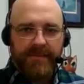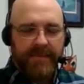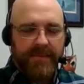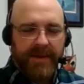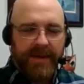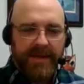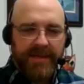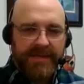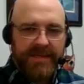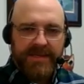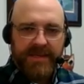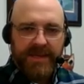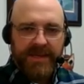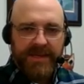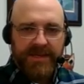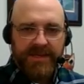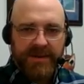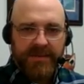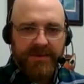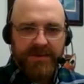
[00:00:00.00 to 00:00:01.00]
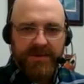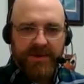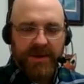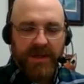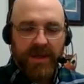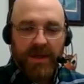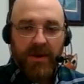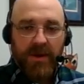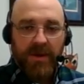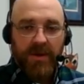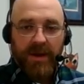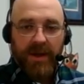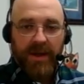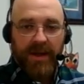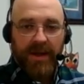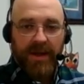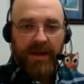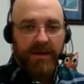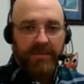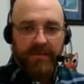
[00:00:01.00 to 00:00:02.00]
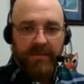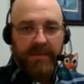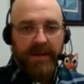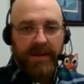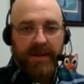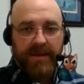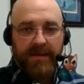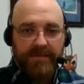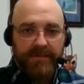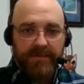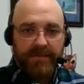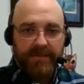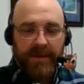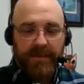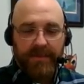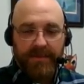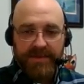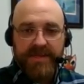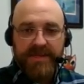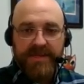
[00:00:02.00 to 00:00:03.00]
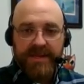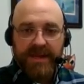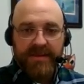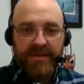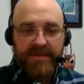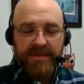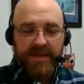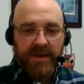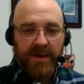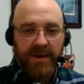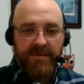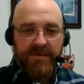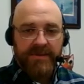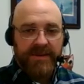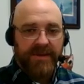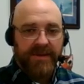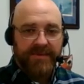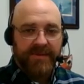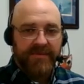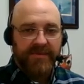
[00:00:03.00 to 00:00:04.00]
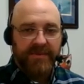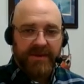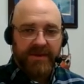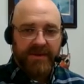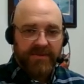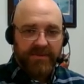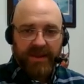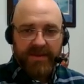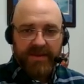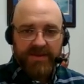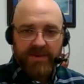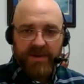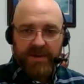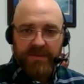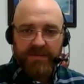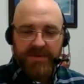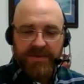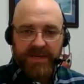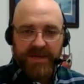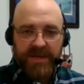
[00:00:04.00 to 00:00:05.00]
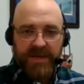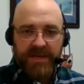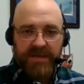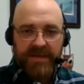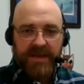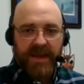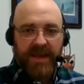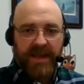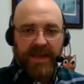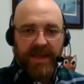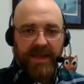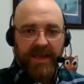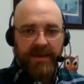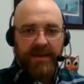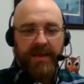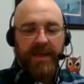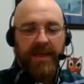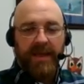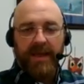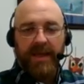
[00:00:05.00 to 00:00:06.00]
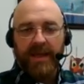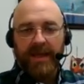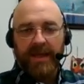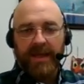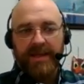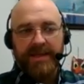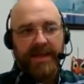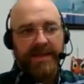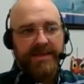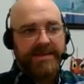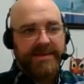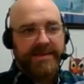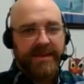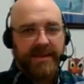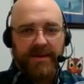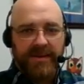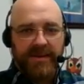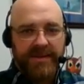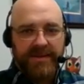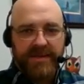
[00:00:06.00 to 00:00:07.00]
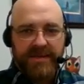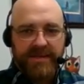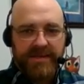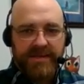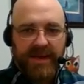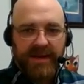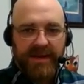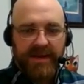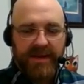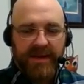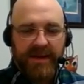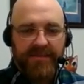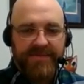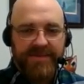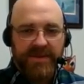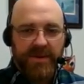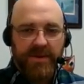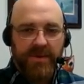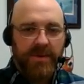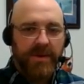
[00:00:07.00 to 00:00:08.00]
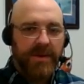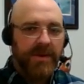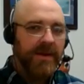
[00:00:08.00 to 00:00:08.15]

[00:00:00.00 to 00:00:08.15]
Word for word: my C-section numbers are low. My percentile is low. I've never been over about 20% at the high end, and that's just not enough. So